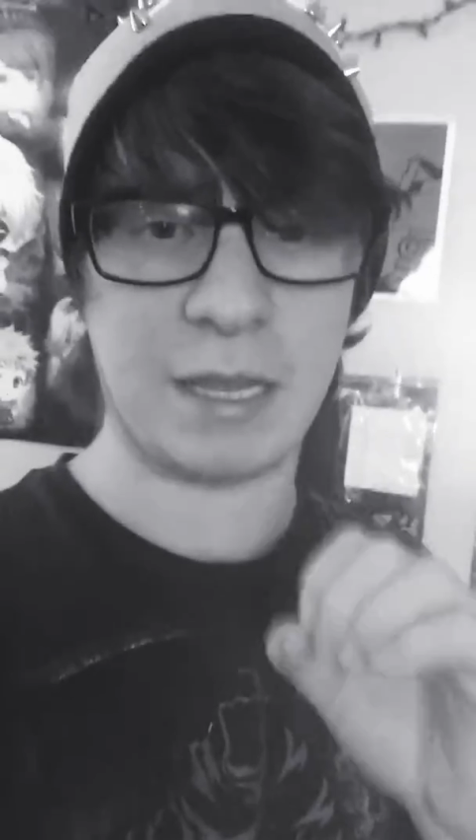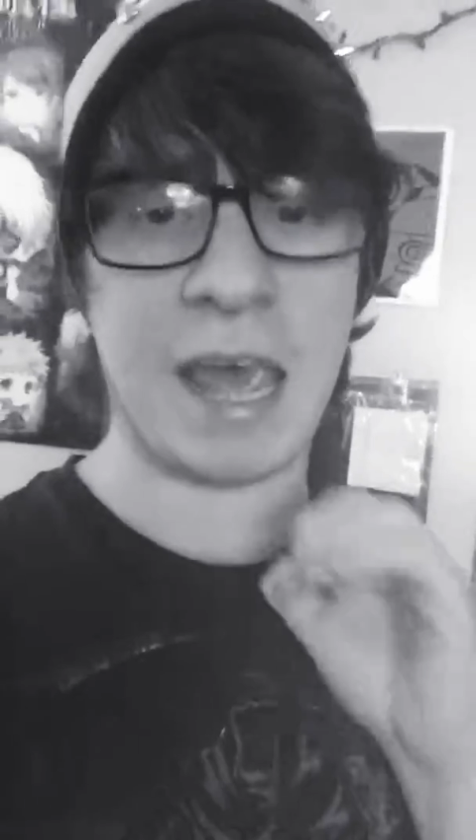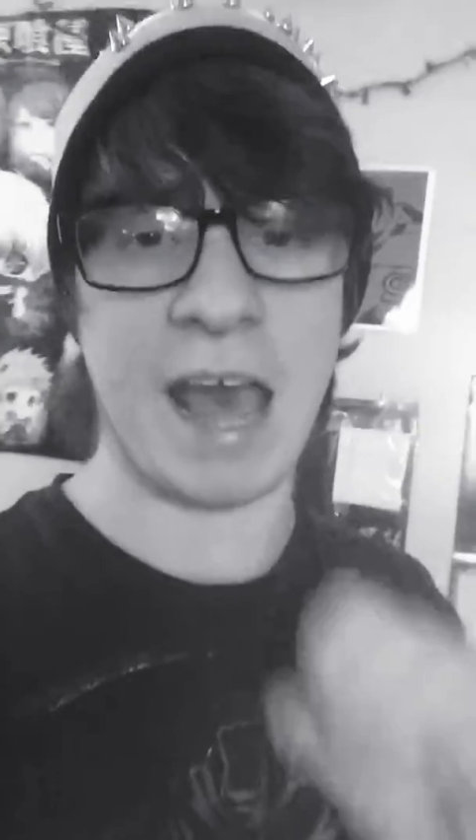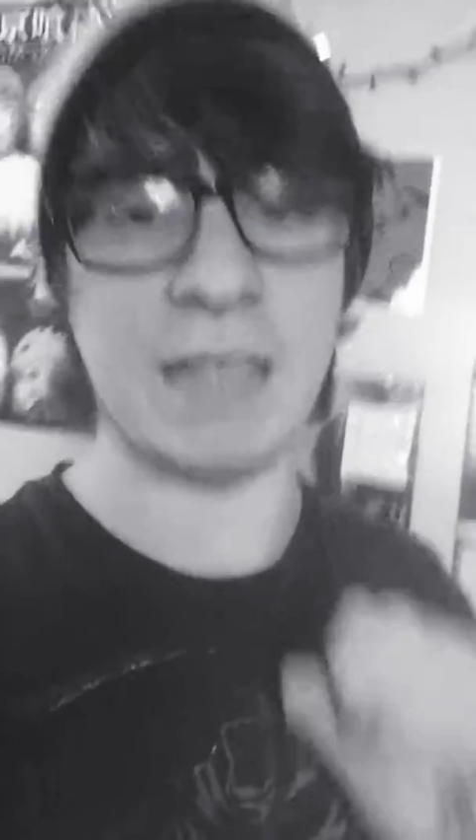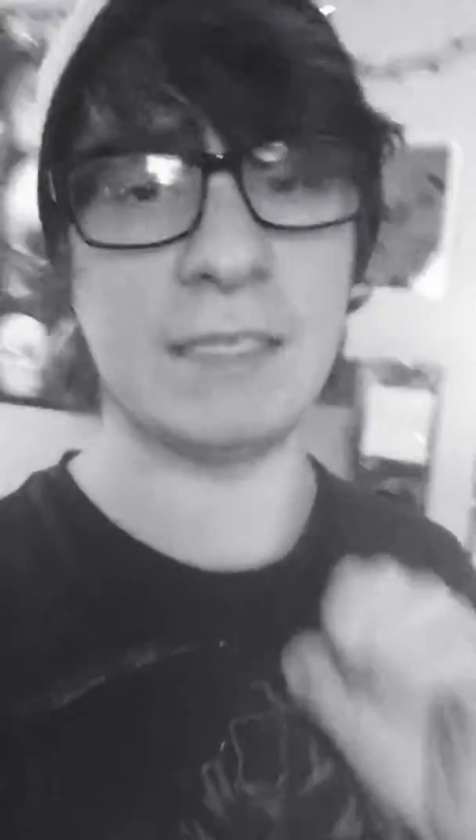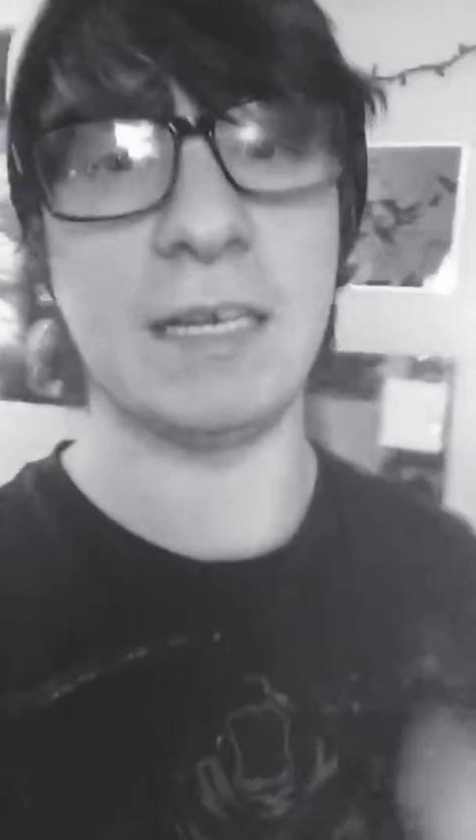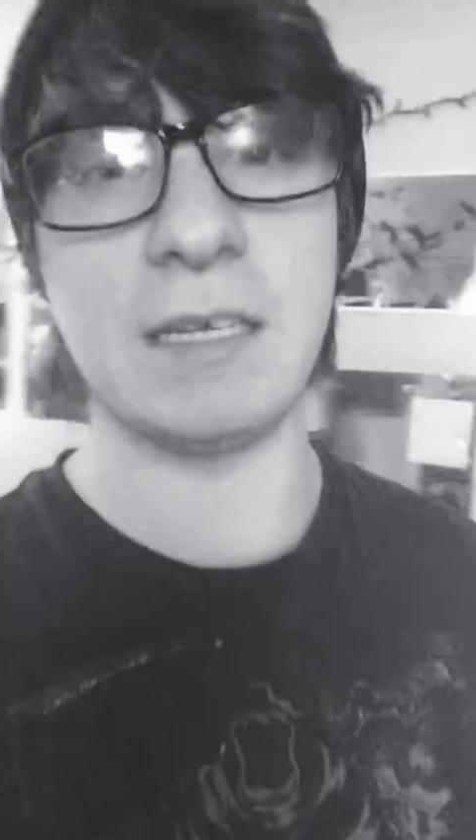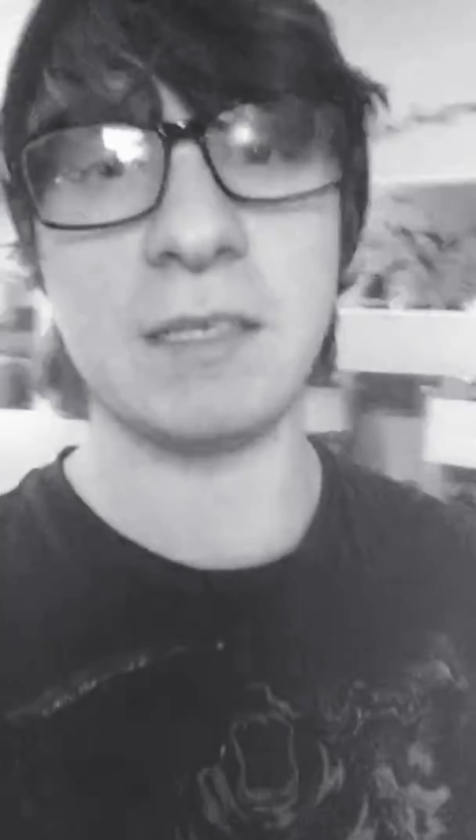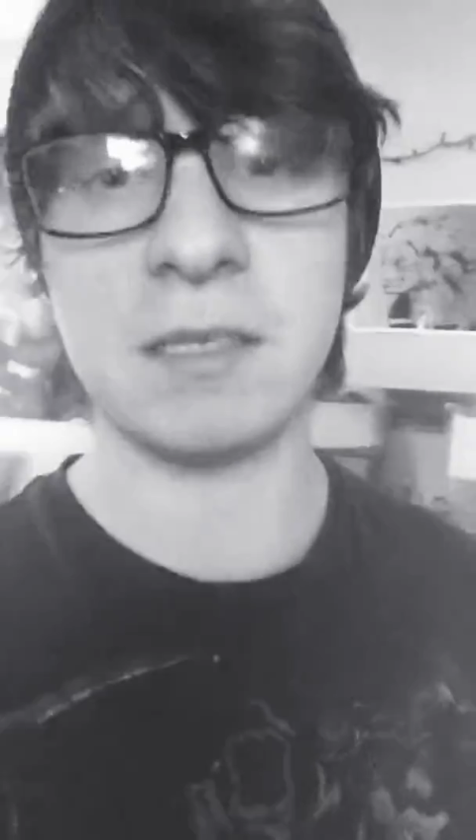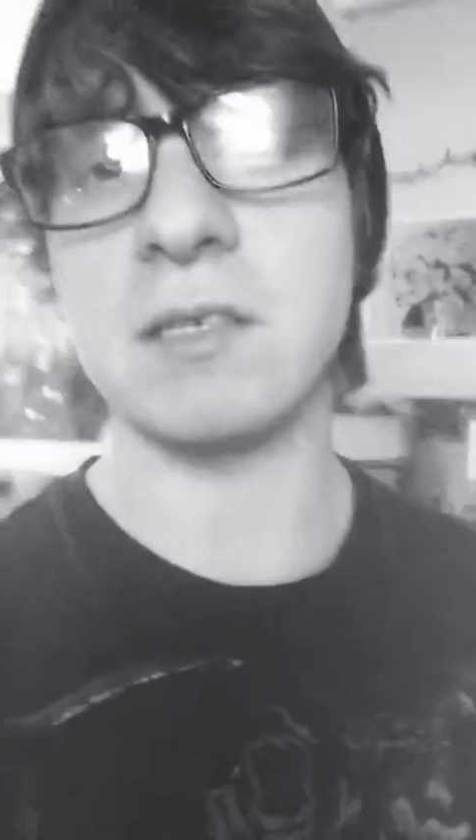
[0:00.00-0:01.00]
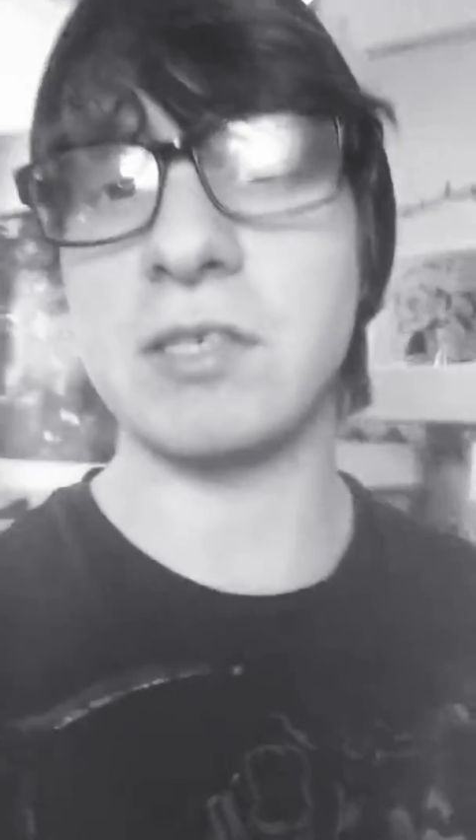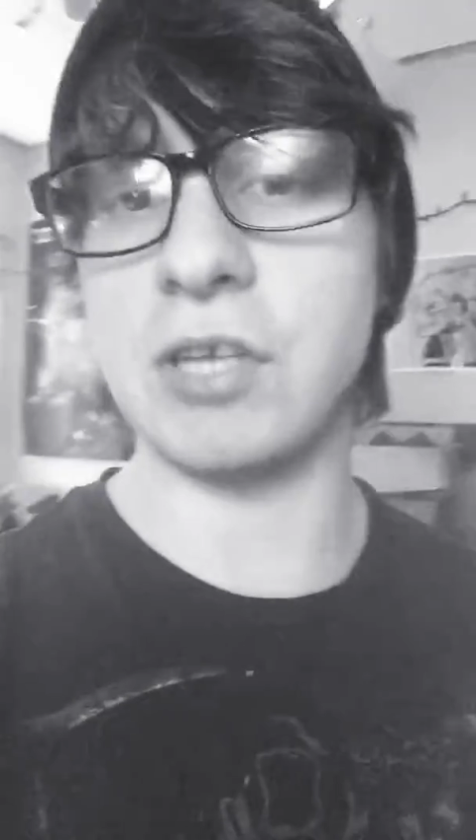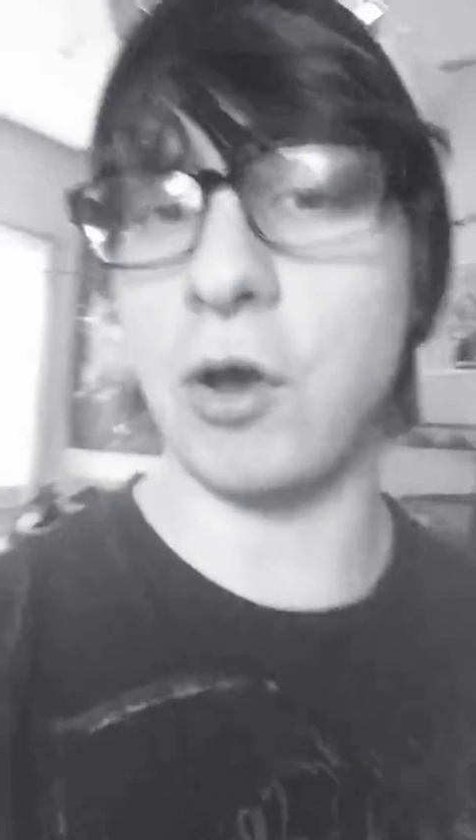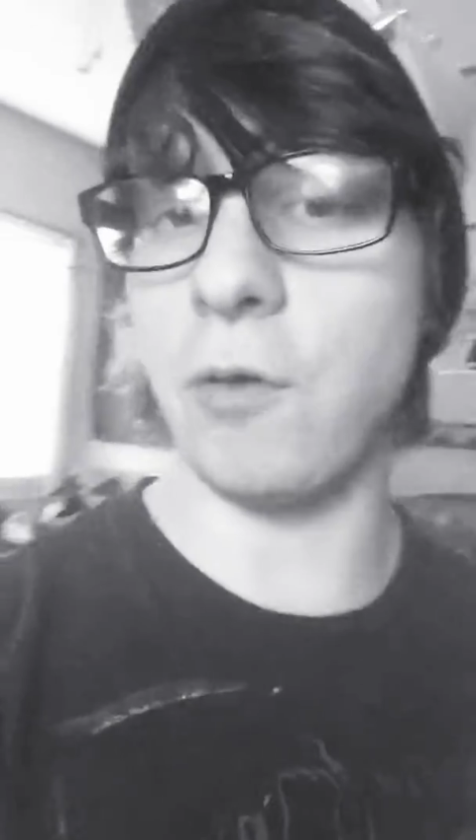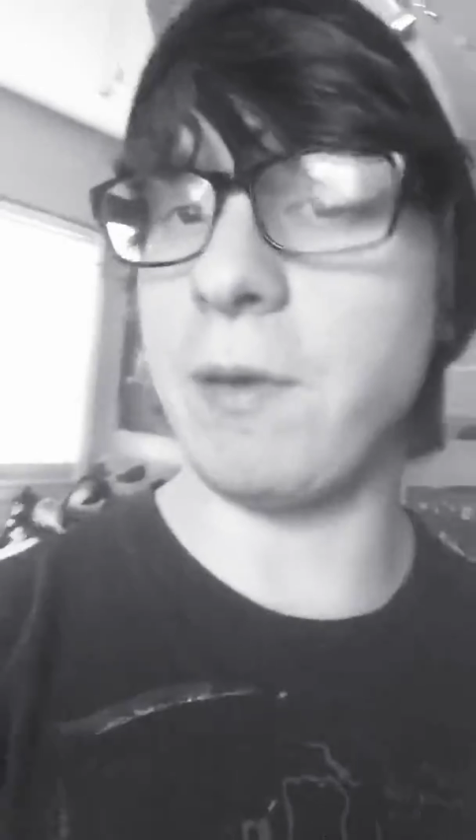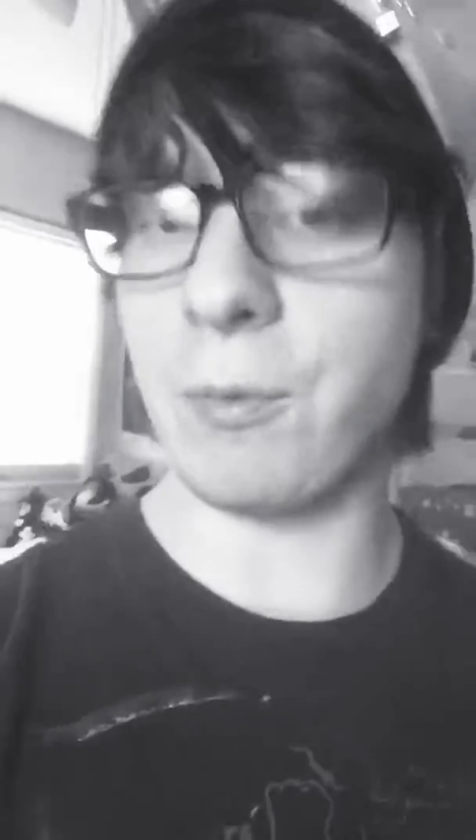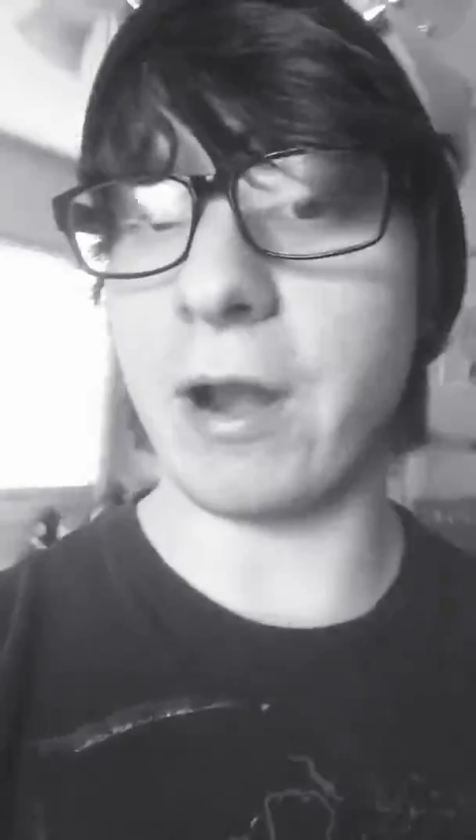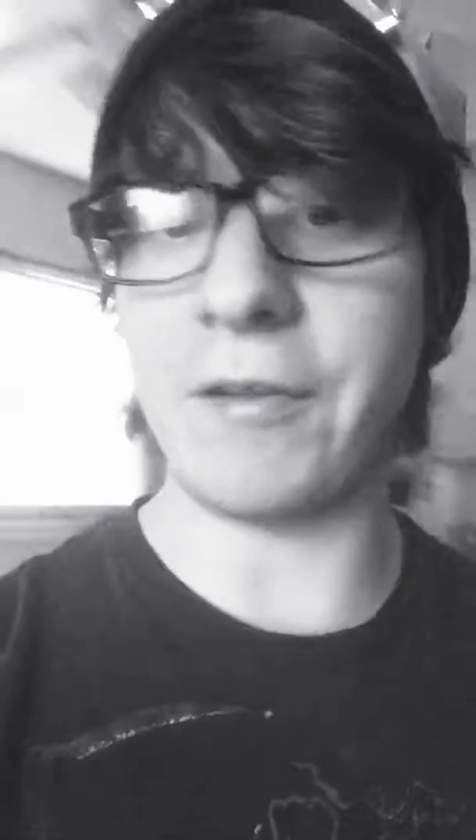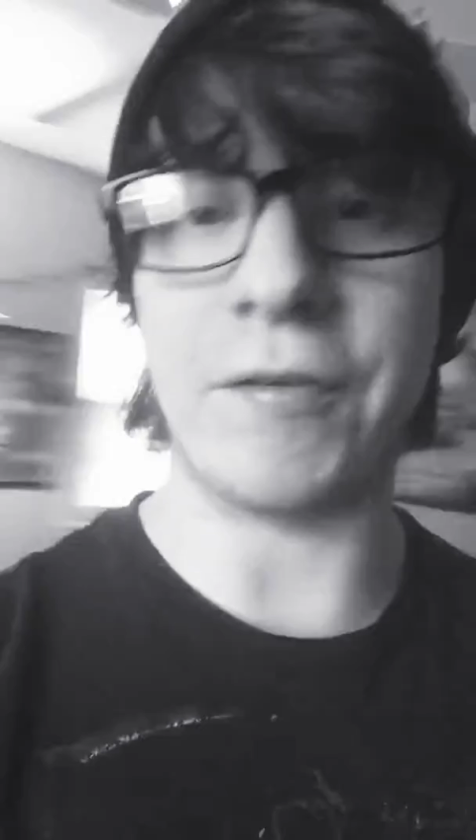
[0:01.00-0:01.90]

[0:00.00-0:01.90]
Kansas. So be ready